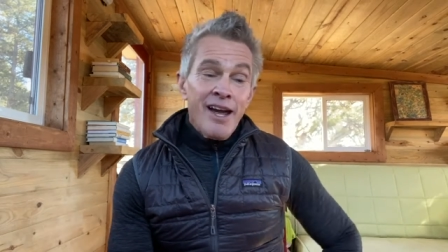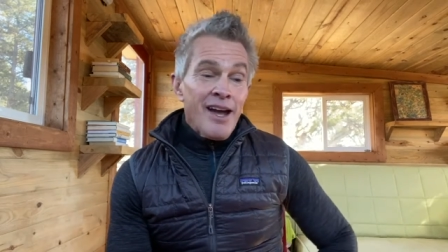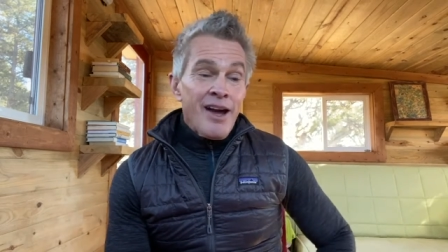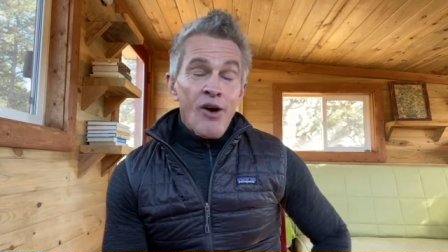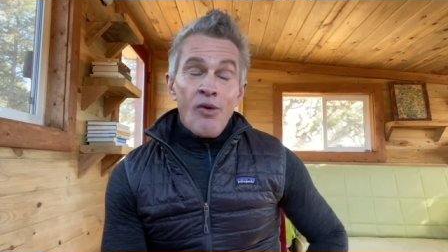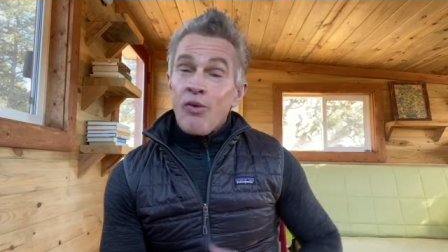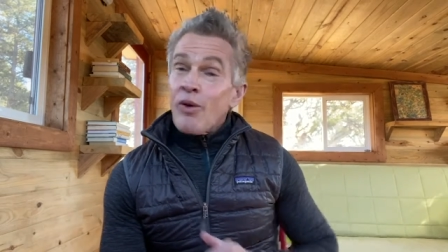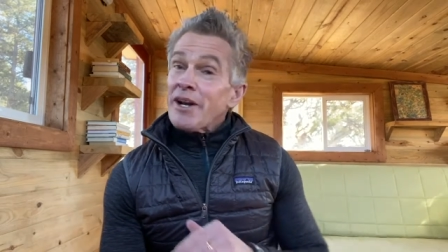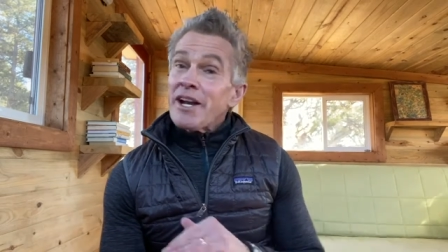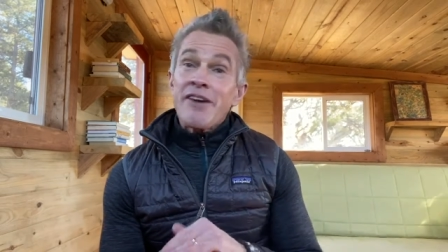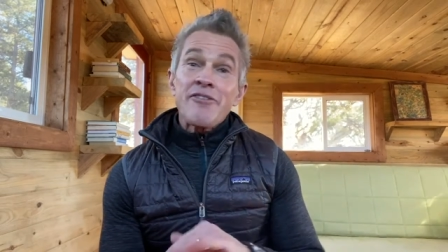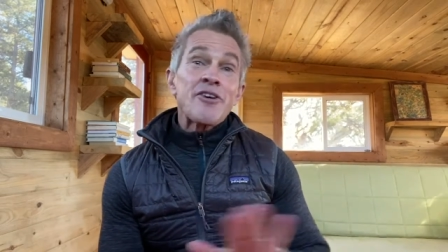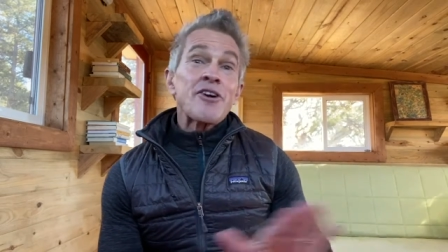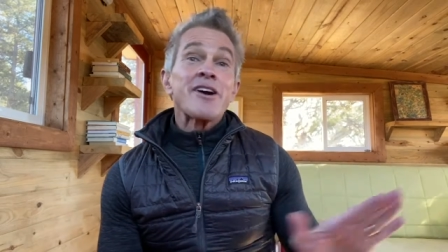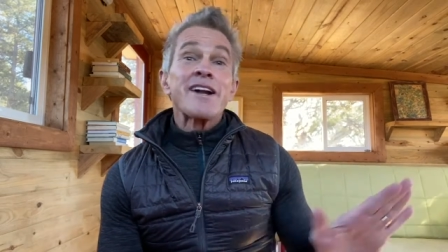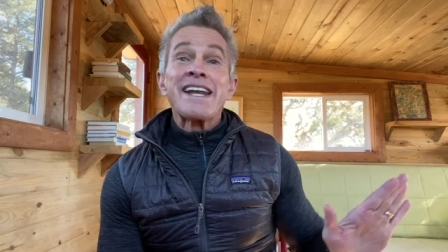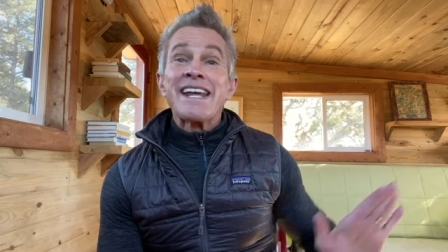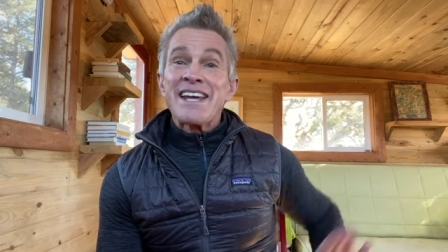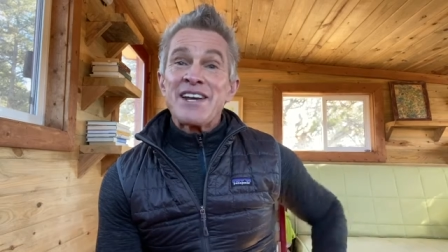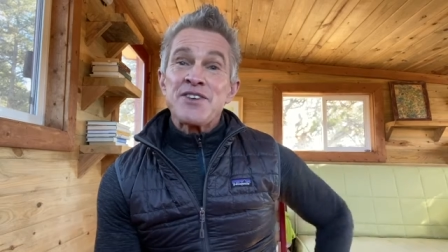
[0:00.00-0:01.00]
whatever
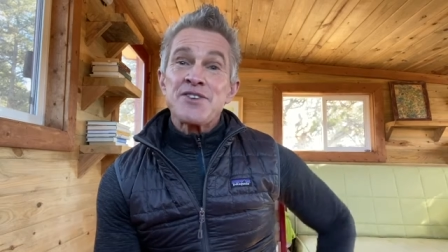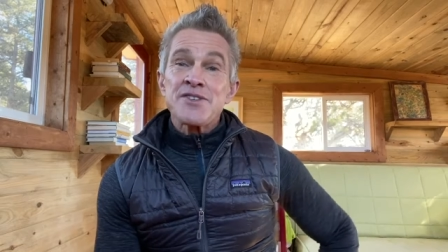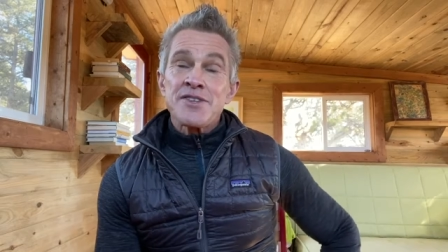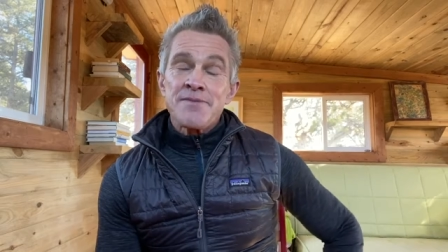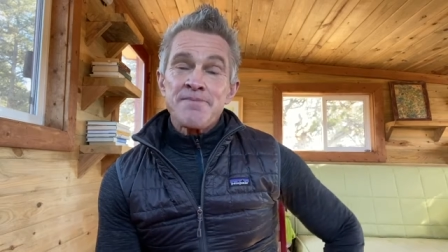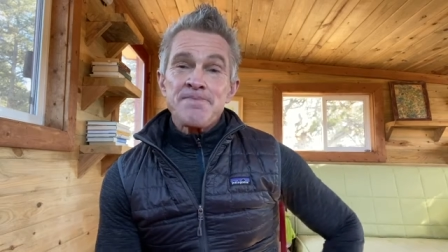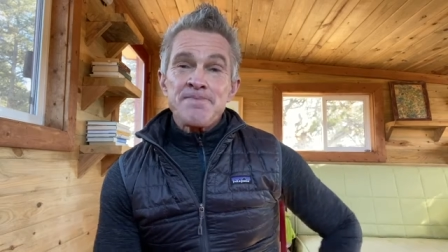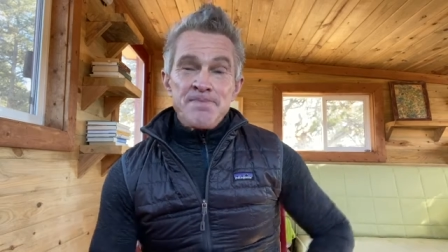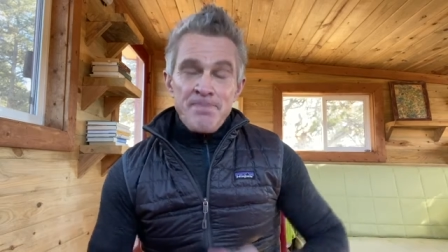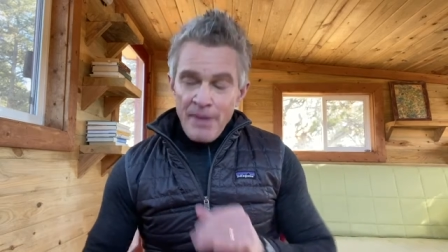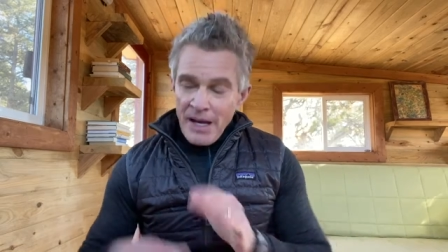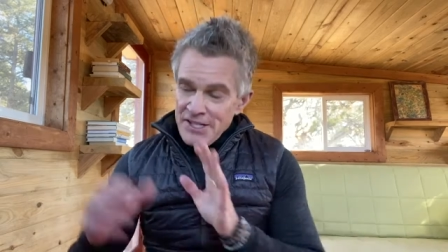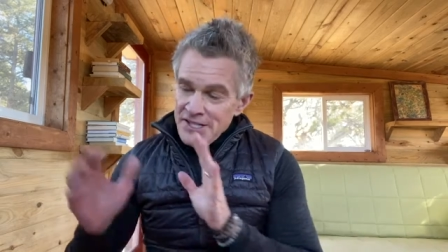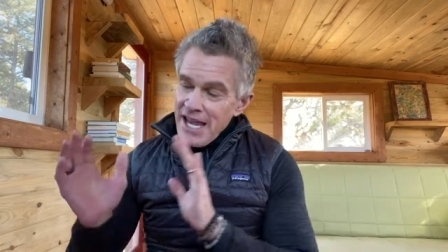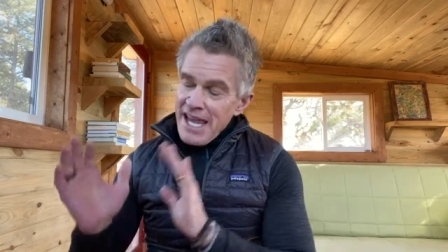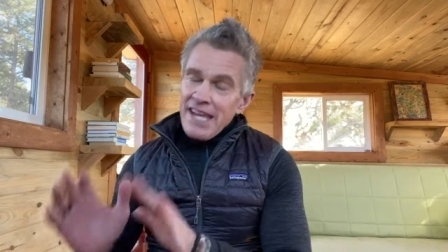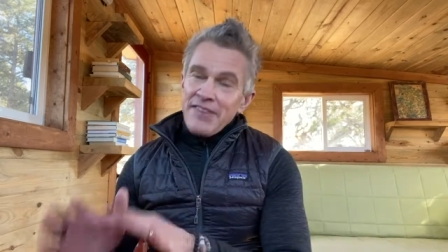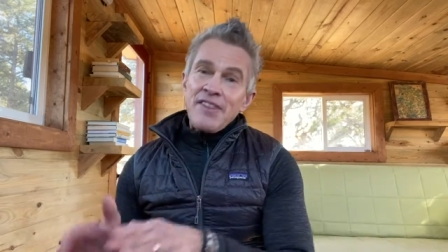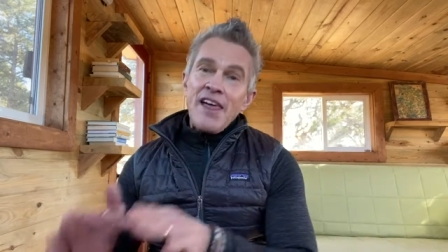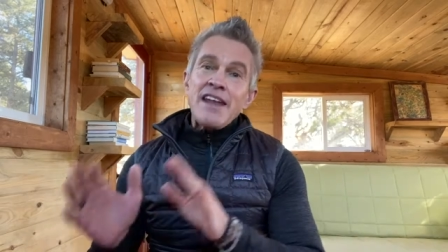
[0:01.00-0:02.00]
it is,
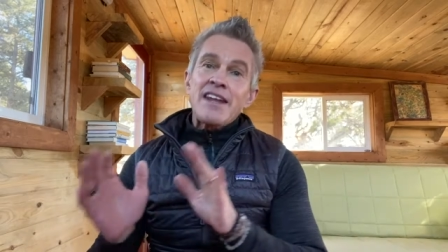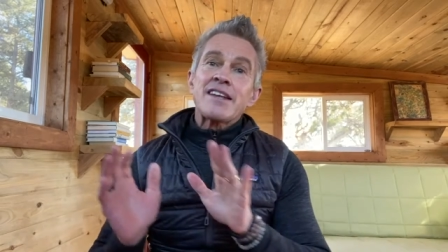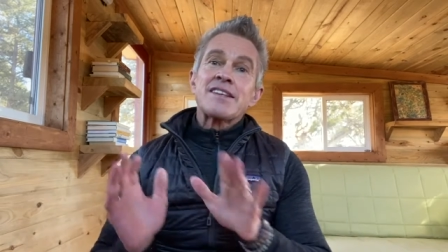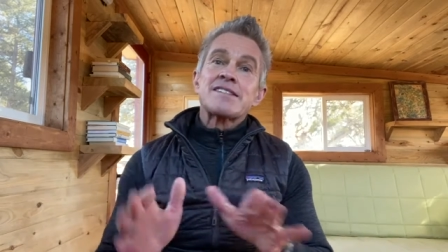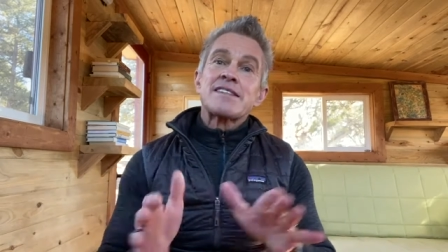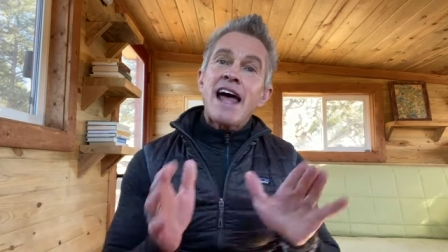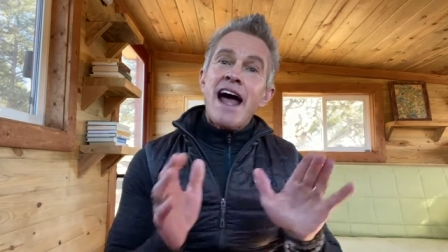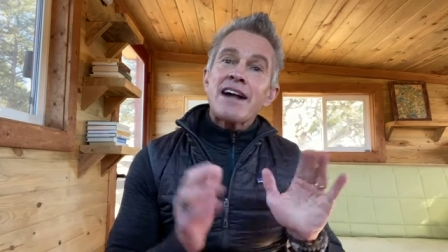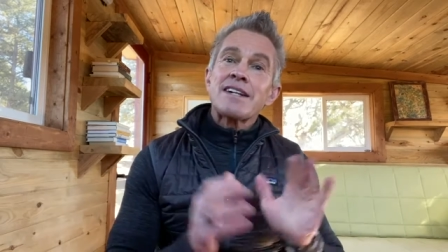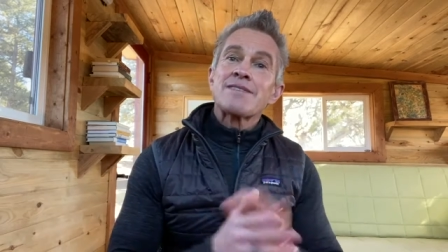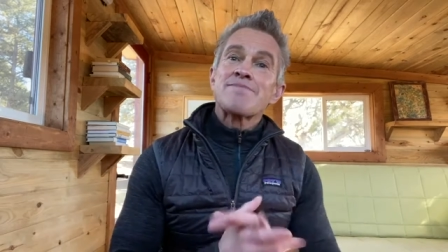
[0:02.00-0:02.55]
take that exact